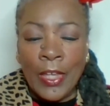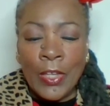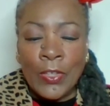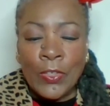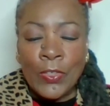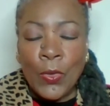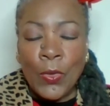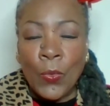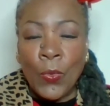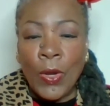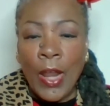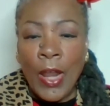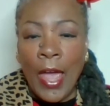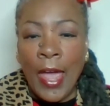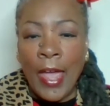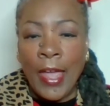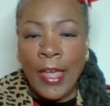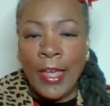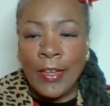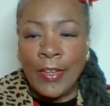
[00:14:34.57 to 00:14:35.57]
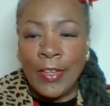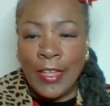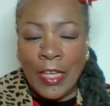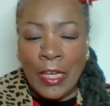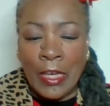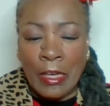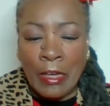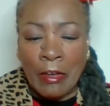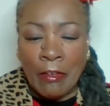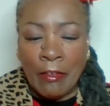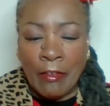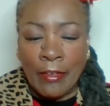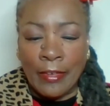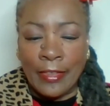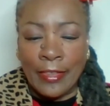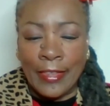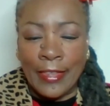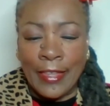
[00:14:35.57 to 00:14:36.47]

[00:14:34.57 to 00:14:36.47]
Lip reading: So when I hear